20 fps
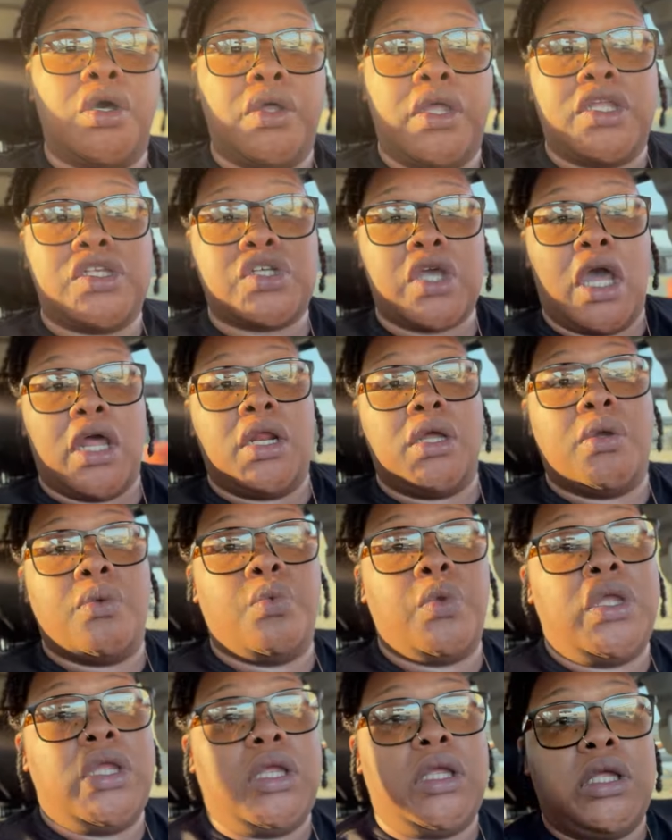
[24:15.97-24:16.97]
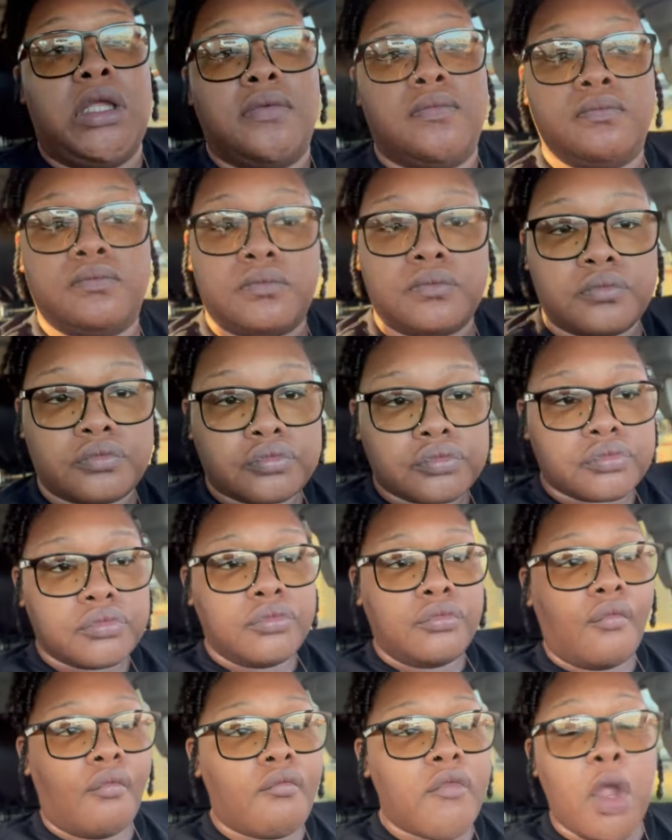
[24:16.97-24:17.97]
and try to re,
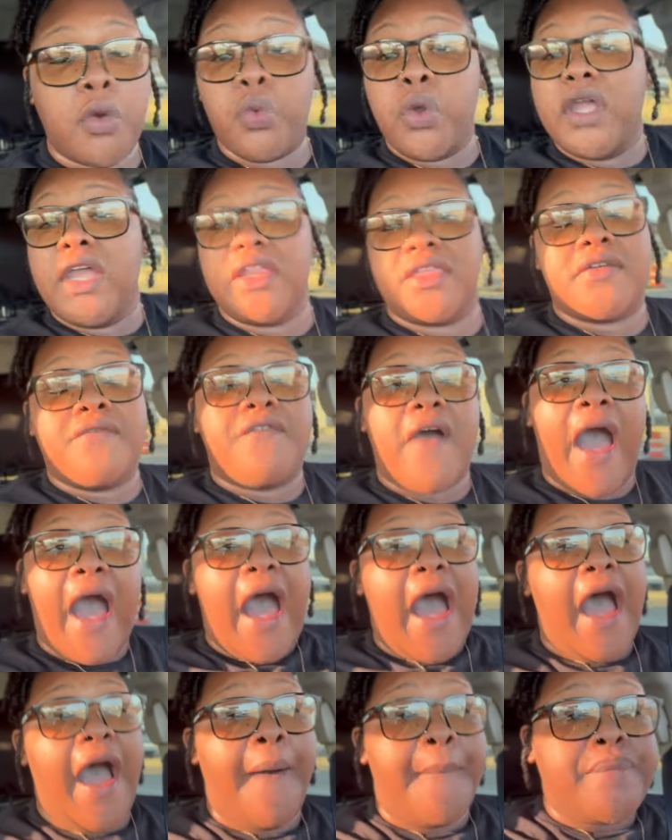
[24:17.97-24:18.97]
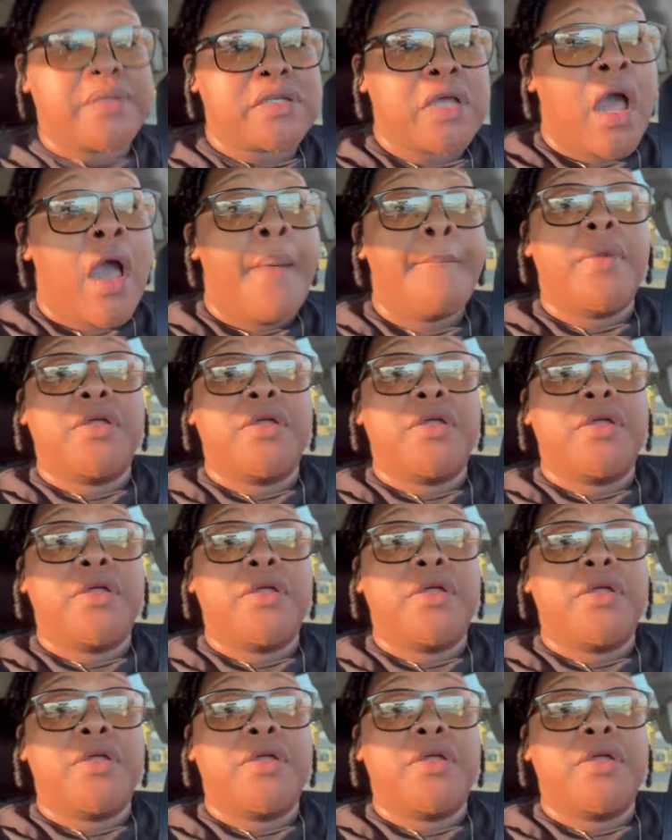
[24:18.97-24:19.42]
re get the vibes.